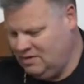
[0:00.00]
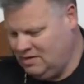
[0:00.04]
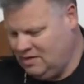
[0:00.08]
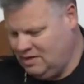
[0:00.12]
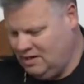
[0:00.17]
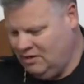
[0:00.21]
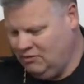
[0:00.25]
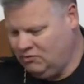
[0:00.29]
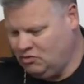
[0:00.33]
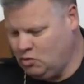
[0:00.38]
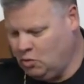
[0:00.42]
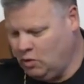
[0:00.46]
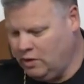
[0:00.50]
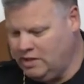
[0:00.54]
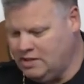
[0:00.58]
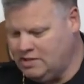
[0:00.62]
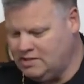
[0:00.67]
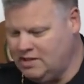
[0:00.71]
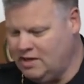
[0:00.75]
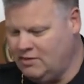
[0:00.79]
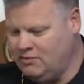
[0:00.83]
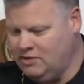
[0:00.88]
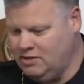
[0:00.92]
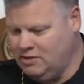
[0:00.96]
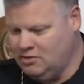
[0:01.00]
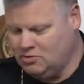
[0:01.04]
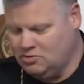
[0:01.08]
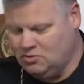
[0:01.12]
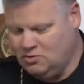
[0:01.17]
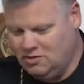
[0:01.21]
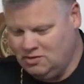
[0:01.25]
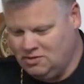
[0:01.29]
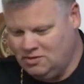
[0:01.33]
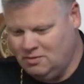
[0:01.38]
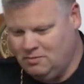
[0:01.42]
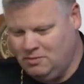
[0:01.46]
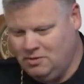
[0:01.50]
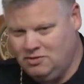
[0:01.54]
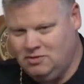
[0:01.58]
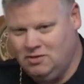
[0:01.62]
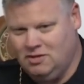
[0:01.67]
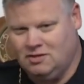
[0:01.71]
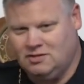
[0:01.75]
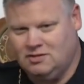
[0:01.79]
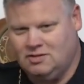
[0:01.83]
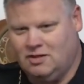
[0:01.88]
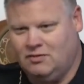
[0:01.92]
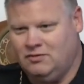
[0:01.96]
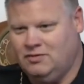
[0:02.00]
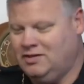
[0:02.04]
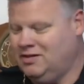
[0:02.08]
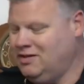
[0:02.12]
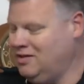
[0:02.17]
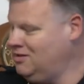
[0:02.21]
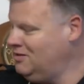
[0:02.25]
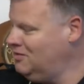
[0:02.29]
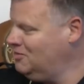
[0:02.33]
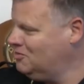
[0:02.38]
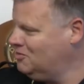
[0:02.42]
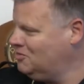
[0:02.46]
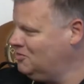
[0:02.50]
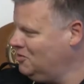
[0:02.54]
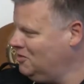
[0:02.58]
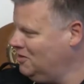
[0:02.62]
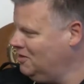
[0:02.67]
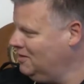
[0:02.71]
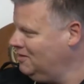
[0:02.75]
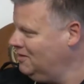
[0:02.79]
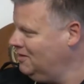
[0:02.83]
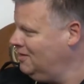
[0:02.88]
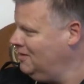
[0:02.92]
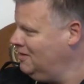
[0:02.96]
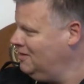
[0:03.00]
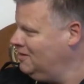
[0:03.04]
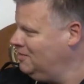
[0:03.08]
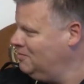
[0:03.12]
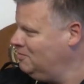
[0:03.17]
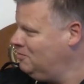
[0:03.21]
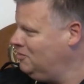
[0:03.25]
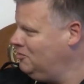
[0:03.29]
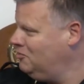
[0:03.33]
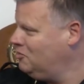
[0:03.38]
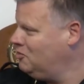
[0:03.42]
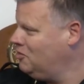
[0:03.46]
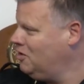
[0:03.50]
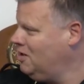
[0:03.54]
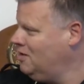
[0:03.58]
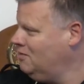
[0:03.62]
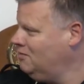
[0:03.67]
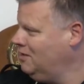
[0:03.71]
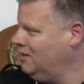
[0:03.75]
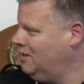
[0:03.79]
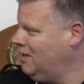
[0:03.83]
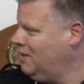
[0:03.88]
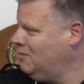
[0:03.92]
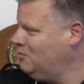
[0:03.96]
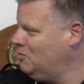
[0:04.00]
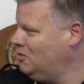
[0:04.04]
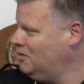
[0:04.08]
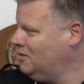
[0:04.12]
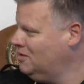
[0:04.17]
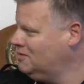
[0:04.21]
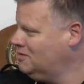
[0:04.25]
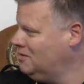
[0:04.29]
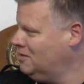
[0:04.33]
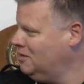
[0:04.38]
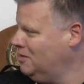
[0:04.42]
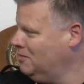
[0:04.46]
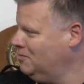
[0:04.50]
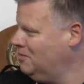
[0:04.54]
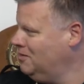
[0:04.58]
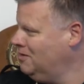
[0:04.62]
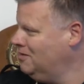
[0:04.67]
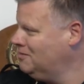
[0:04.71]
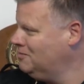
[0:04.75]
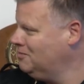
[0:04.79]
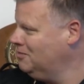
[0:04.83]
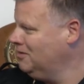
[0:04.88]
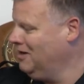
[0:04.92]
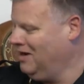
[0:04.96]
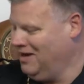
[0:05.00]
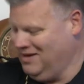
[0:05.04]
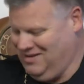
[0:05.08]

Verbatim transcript: I have 27 years on, so that means you had 17 years on before I even came on the You're city right. of Pittsburgh.